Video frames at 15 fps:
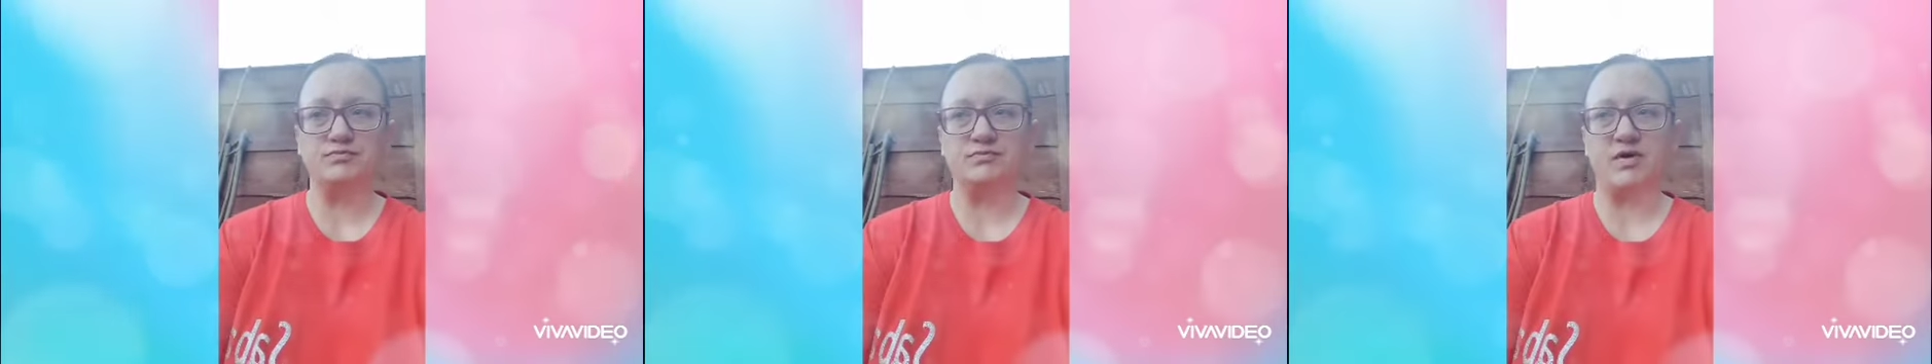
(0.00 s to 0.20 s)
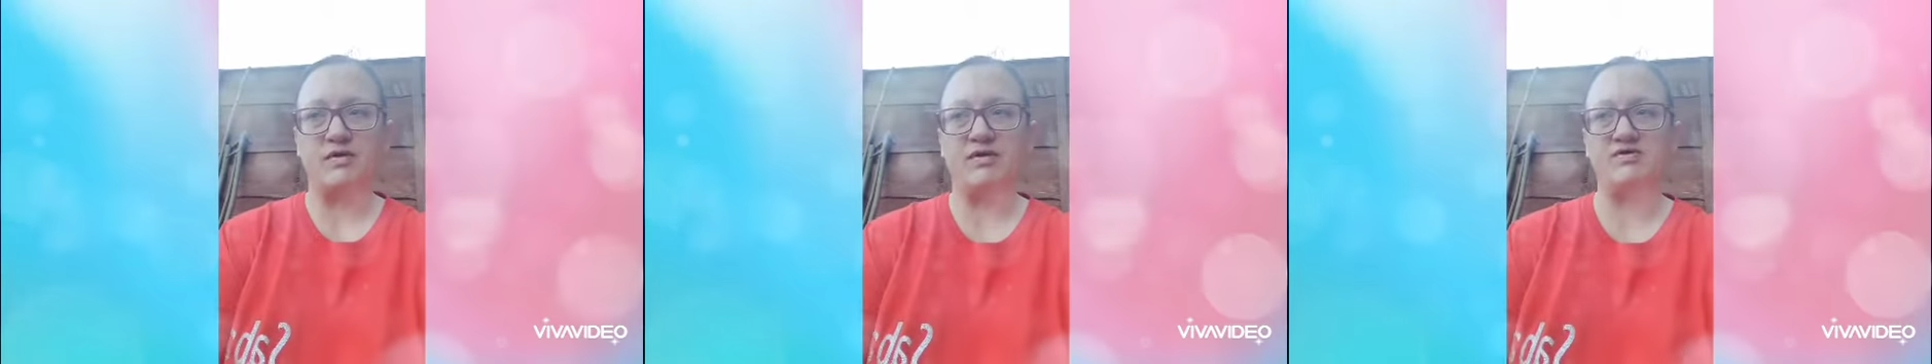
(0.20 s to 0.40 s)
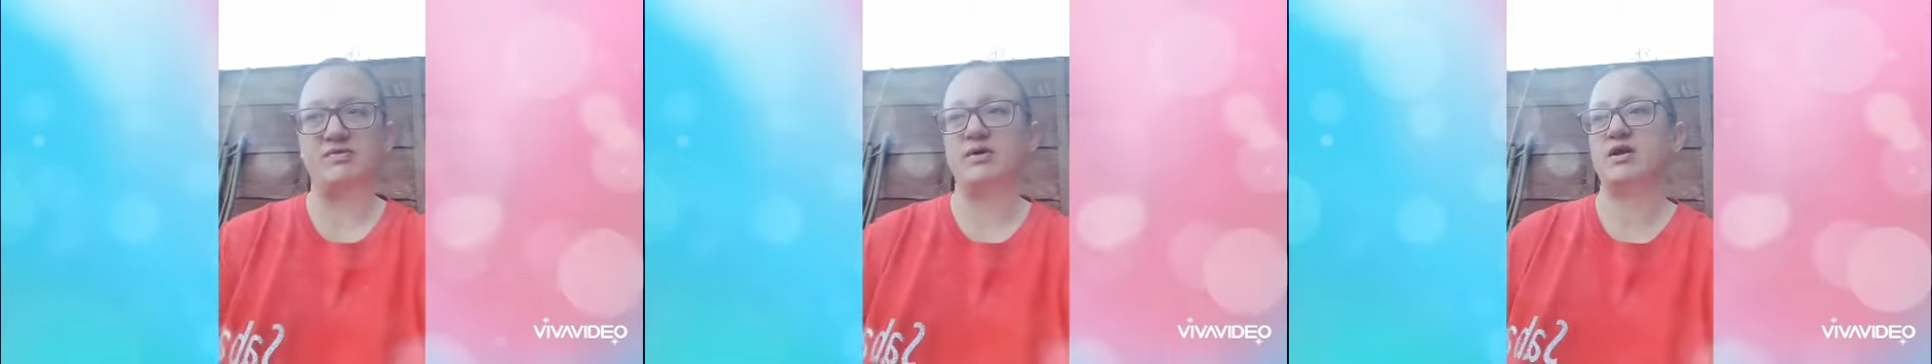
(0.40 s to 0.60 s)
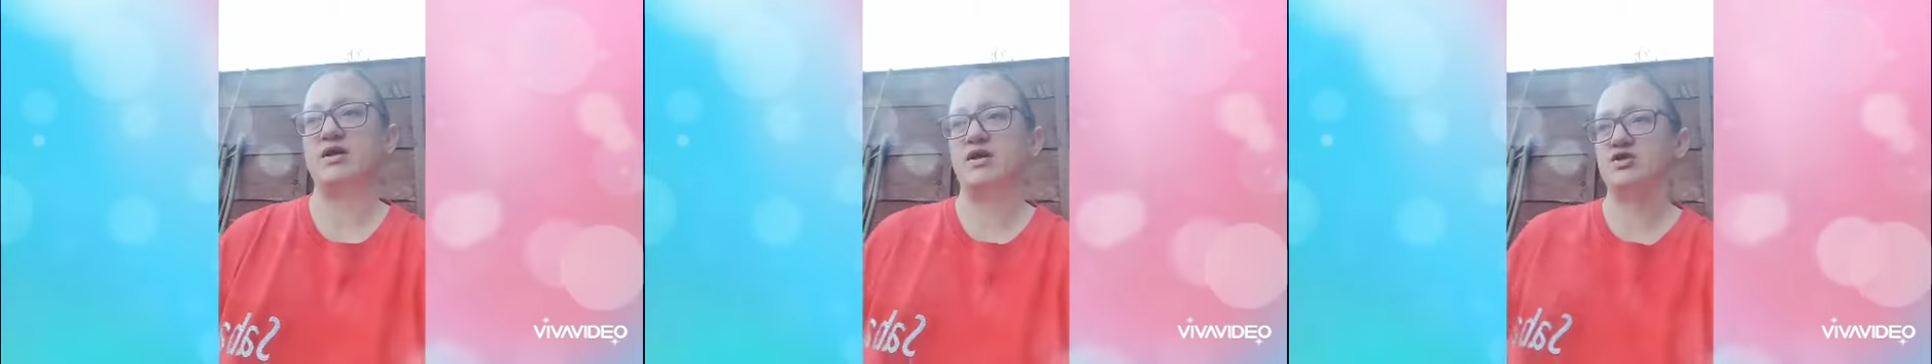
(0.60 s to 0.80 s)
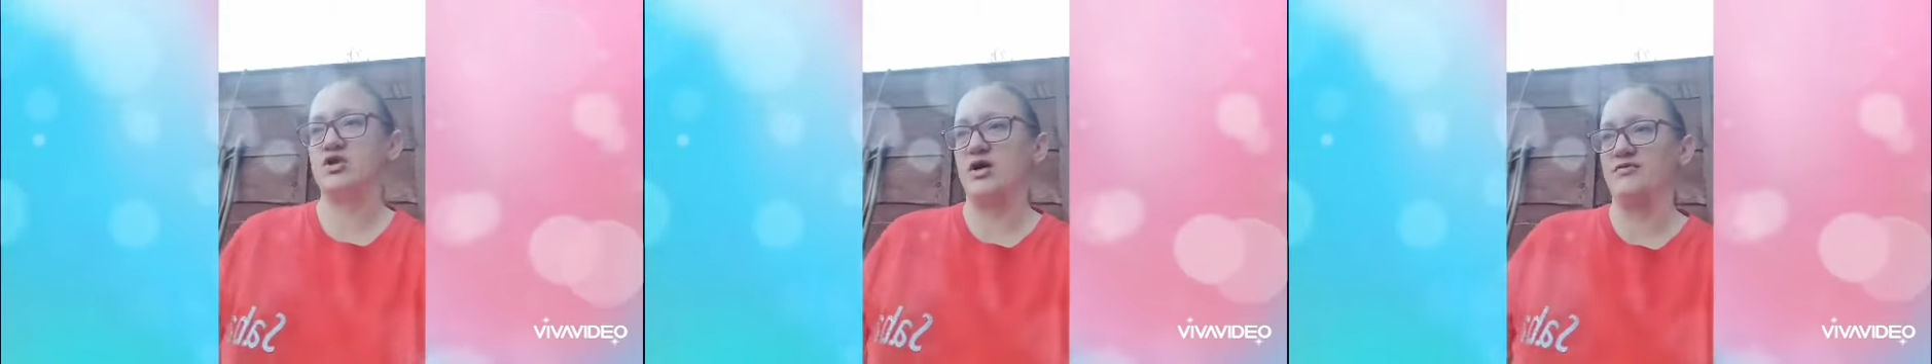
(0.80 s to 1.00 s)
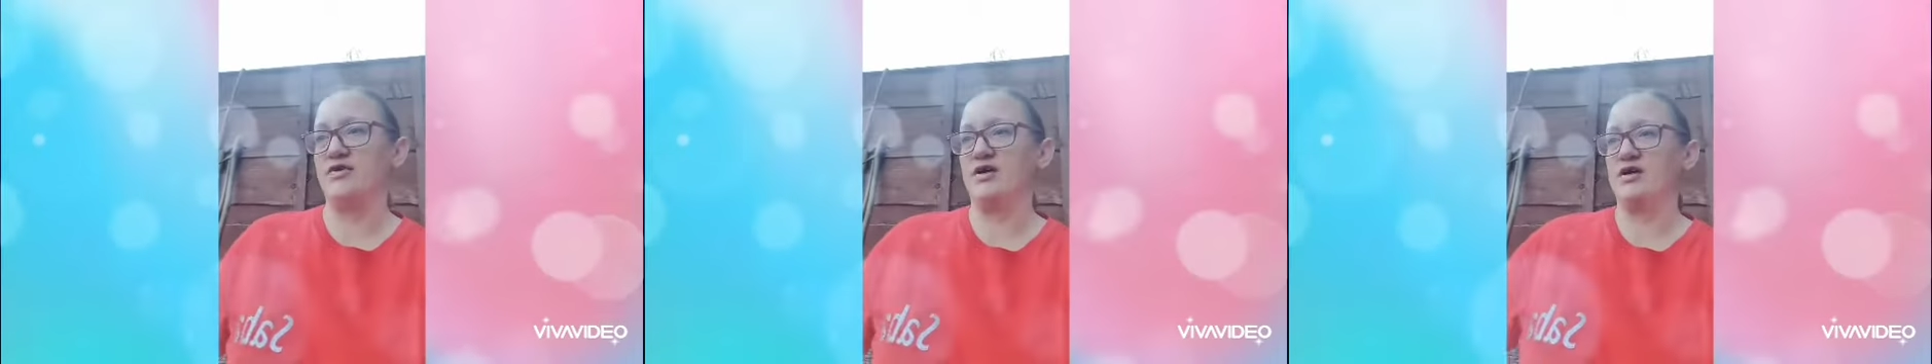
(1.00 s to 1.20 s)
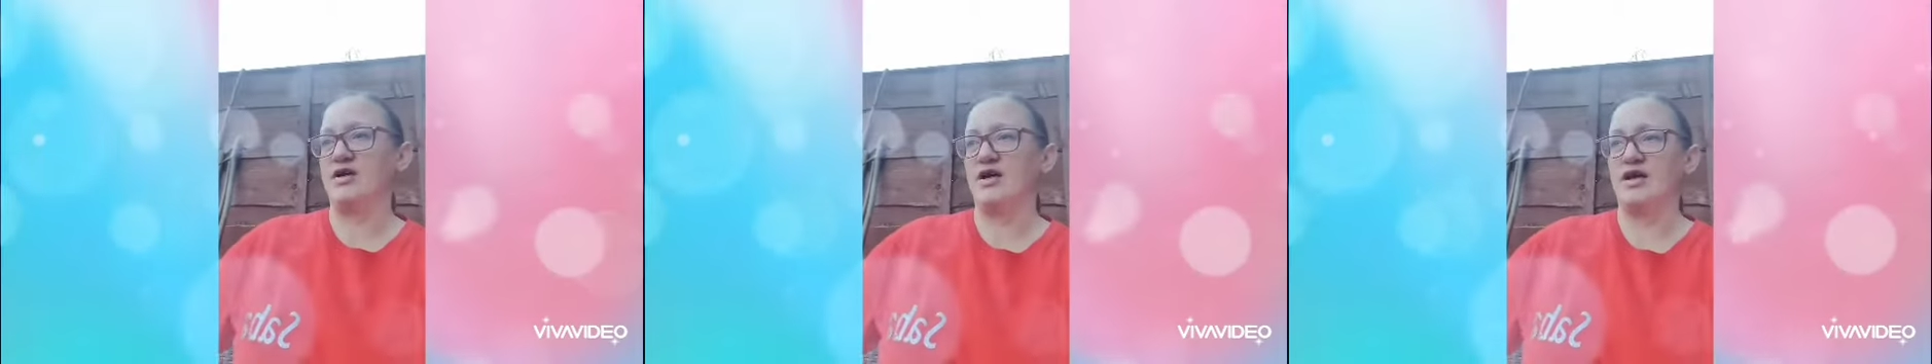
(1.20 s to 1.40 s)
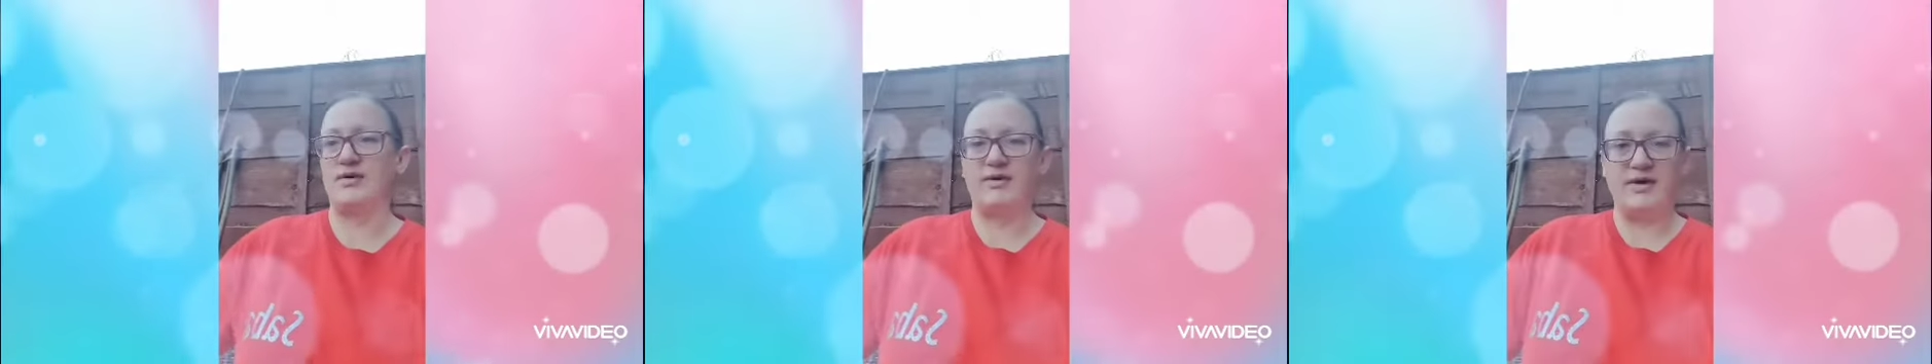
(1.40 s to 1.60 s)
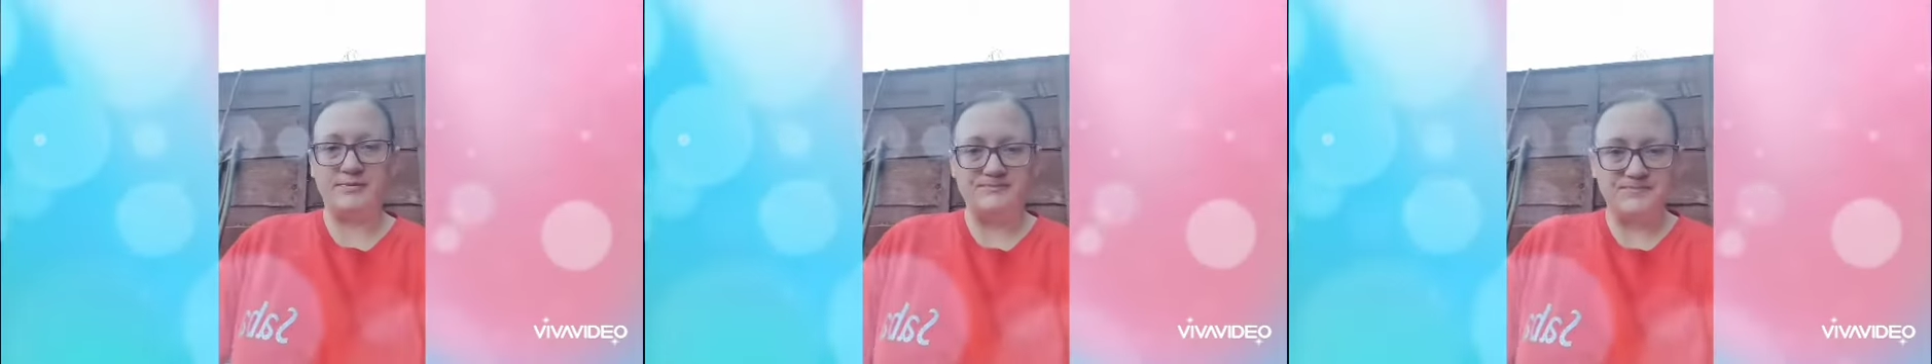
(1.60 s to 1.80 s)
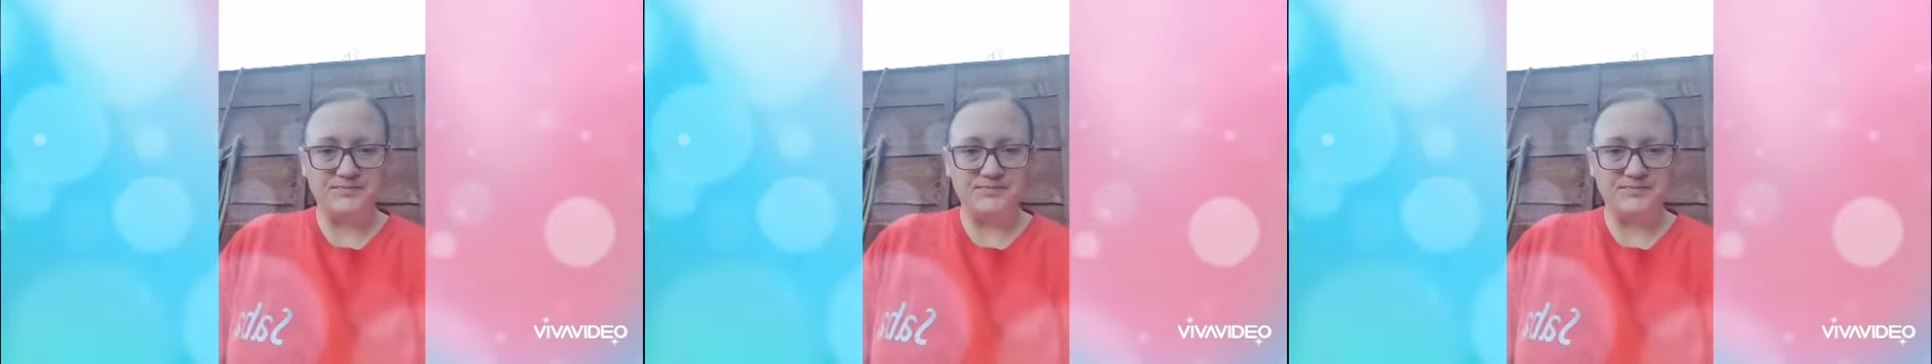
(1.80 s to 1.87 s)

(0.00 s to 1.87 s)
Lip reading: where we live, so we can hear traffic anyway.